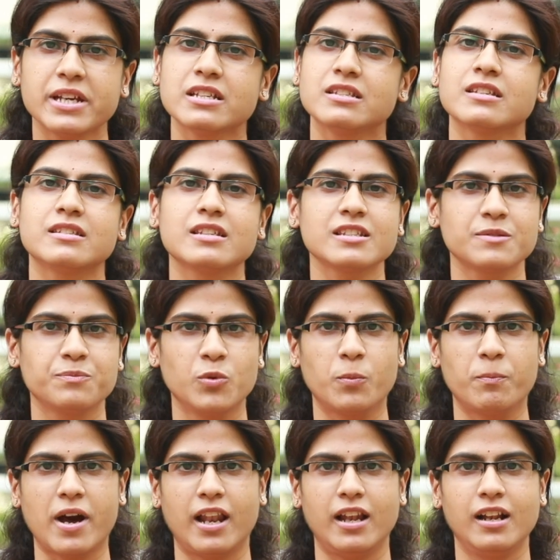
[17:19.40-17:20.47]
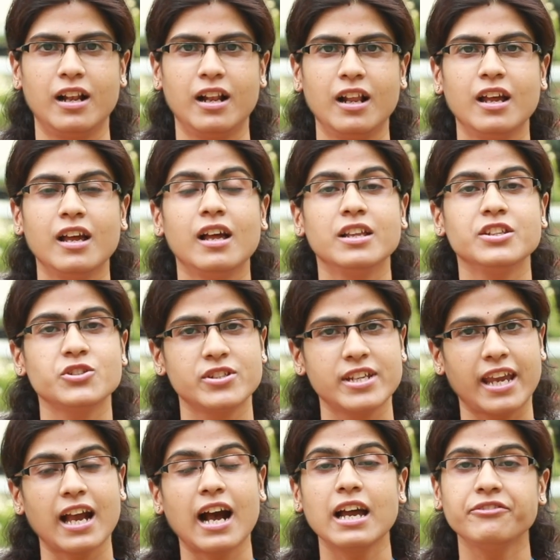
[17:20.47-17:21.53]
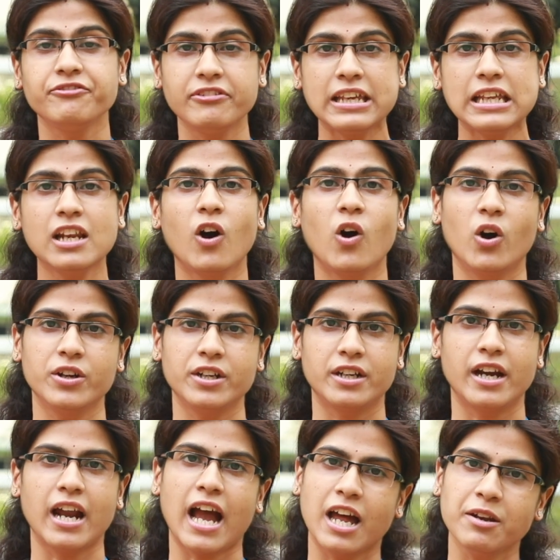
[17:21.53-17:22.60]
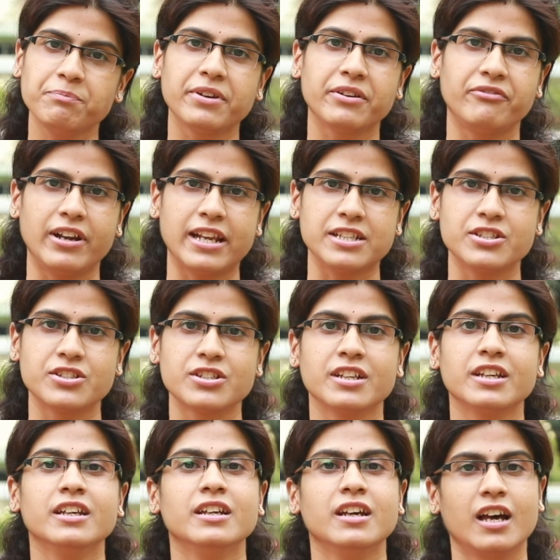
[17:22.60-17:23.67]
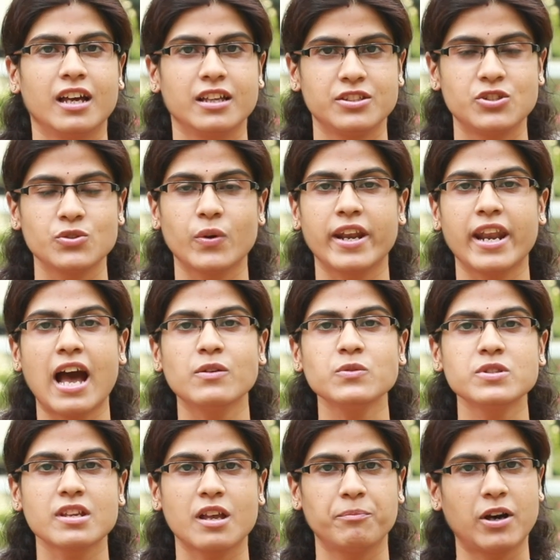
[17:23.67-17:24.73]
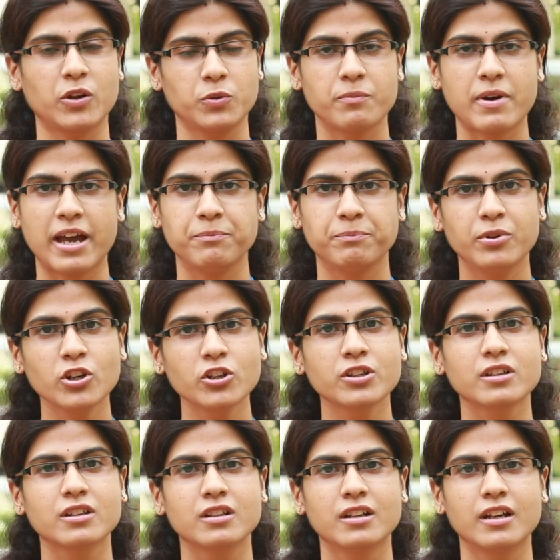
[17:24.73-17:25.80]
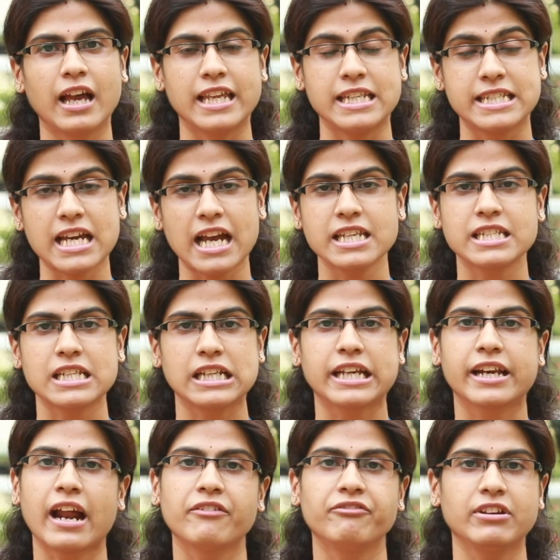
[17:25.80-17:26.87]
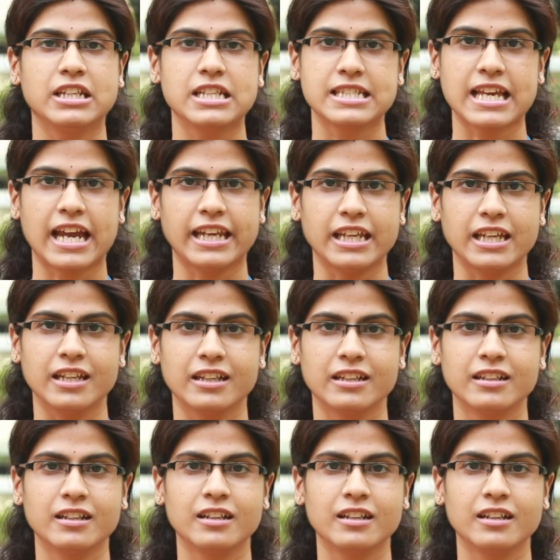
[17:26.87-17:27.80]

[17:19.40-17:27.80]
BSSS, Bhopal. Today, I feel honor and privilege to announce about my book entitled Graphic Designing.